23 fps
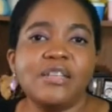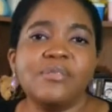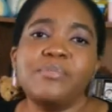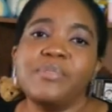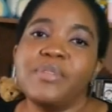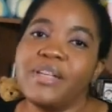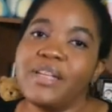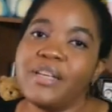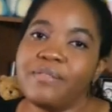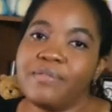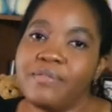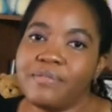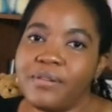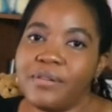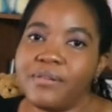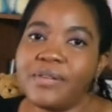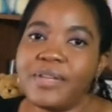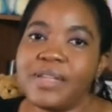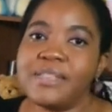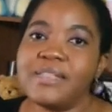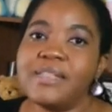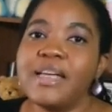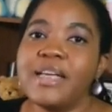but they found
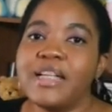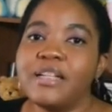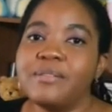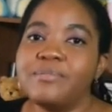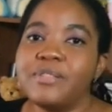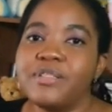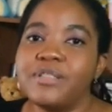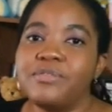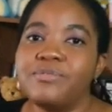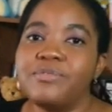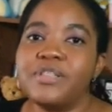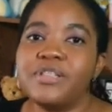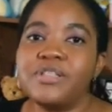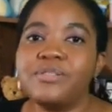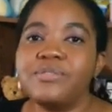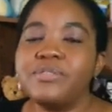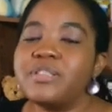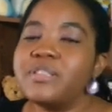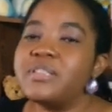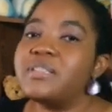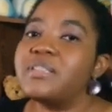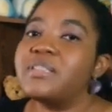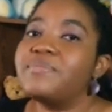that it helps to reduce the
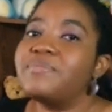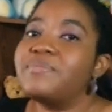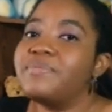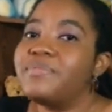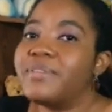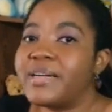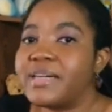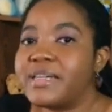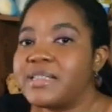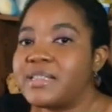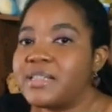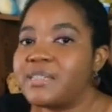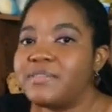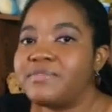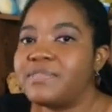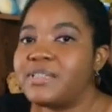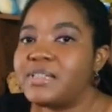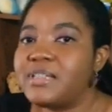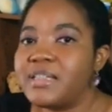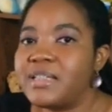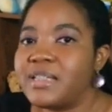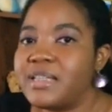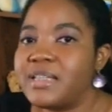severity of the
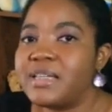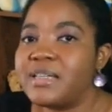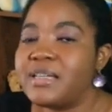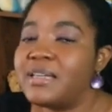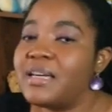GE